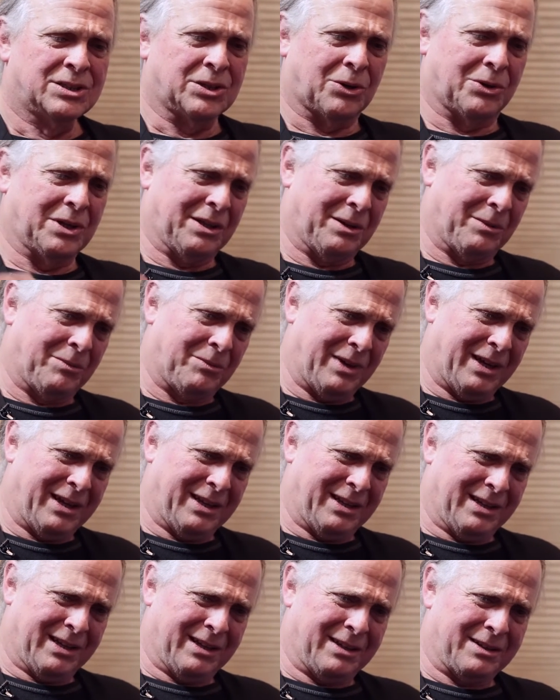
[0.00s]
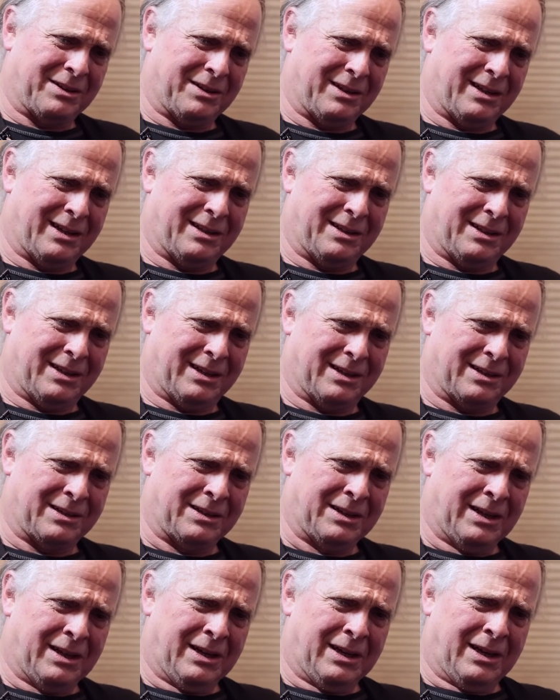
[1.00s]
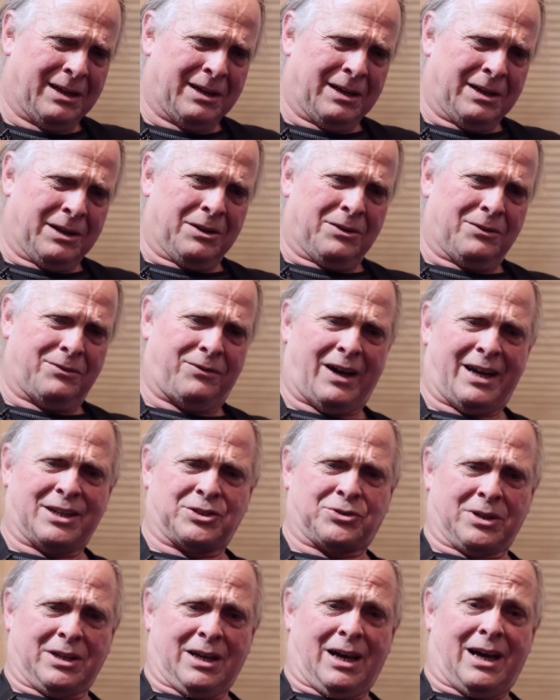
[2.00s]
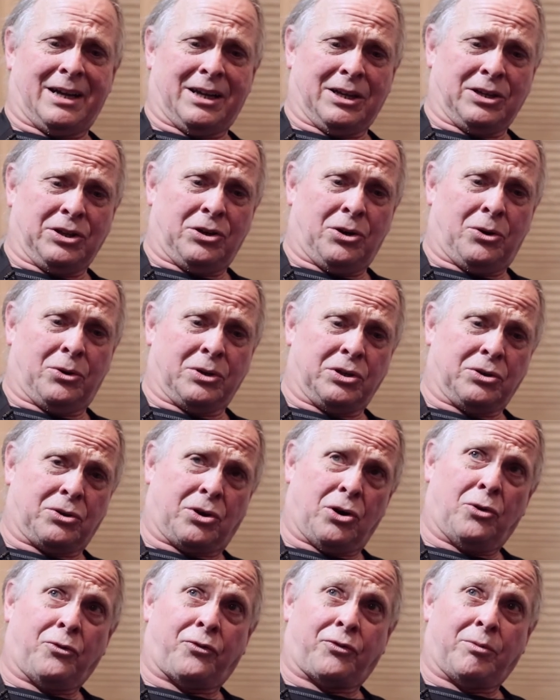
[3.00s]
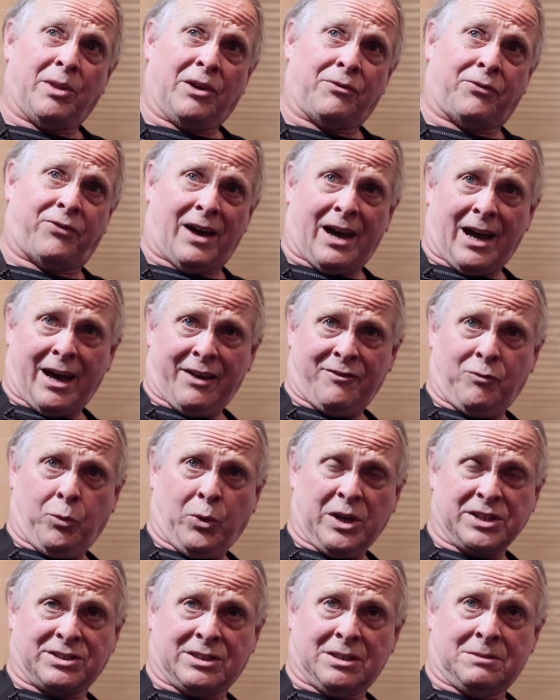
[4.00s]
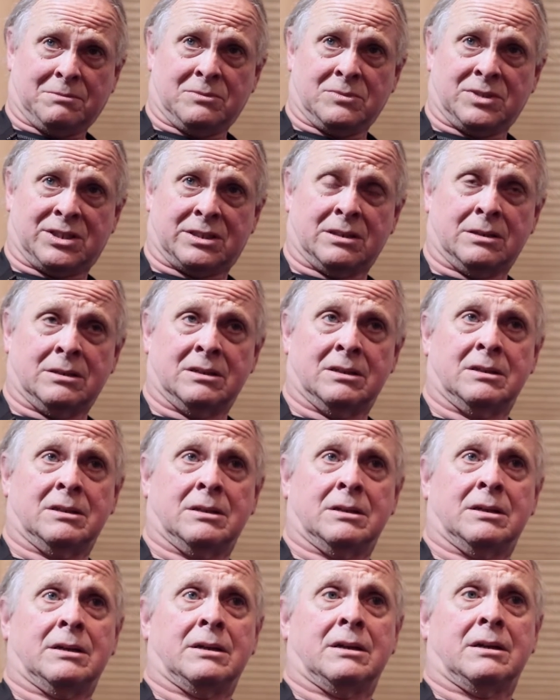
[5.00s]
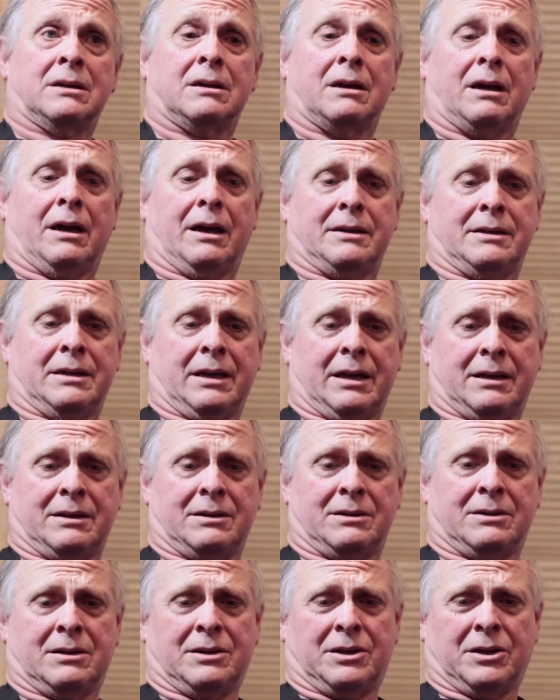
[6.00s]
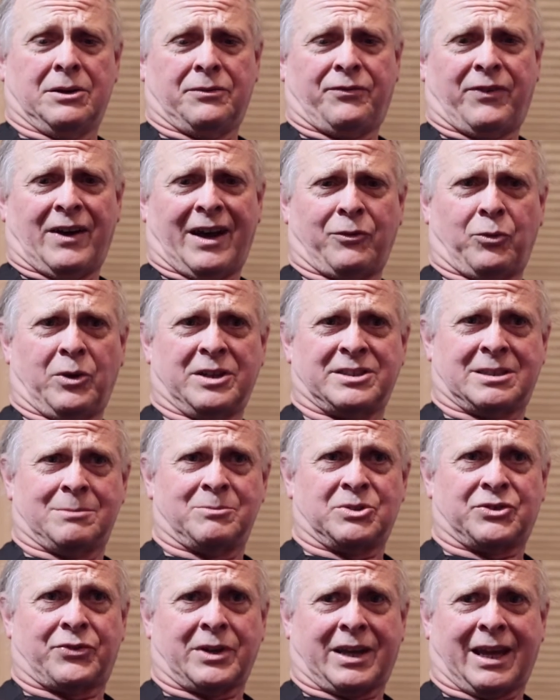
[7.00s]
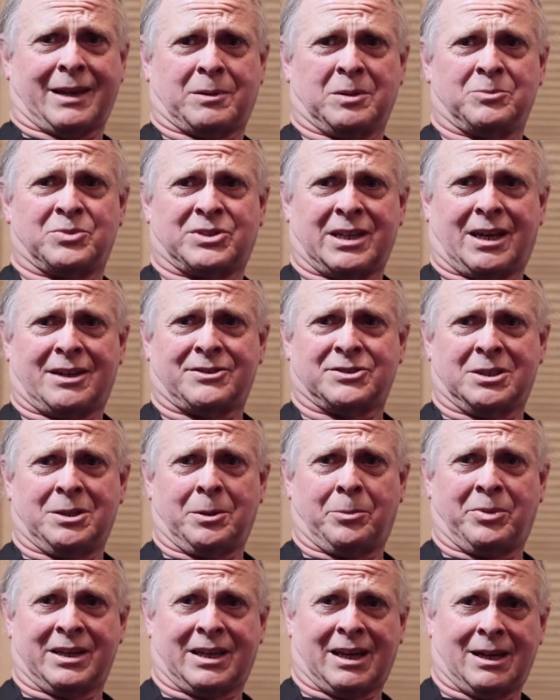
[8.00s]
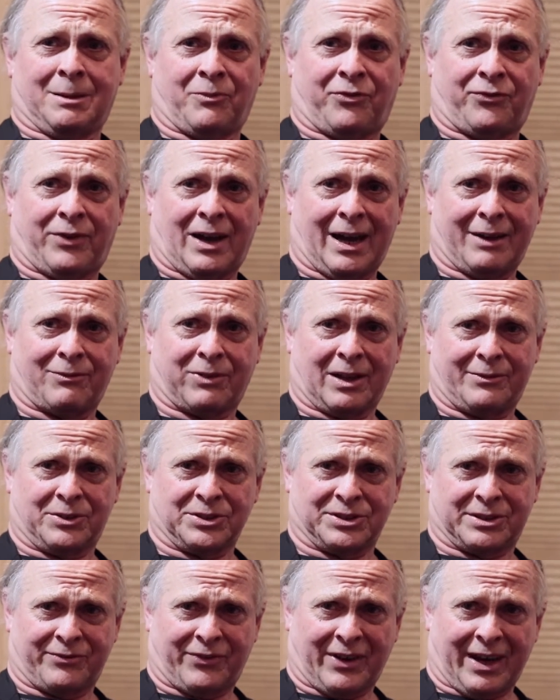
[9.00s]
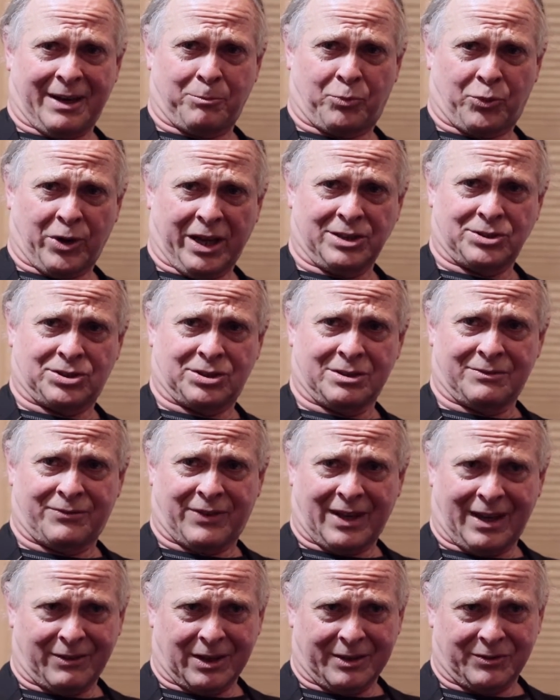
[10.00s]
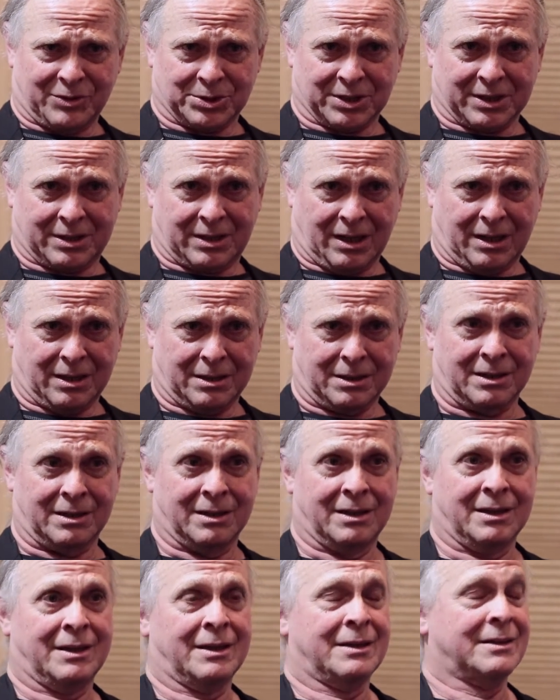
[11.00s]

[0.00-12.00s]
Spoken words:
So in the Vajrayana, you go from the 5 wisdoms, and then the 5 wisdoms forget themselves and they become 5 levels of vibration, 5 levels of color.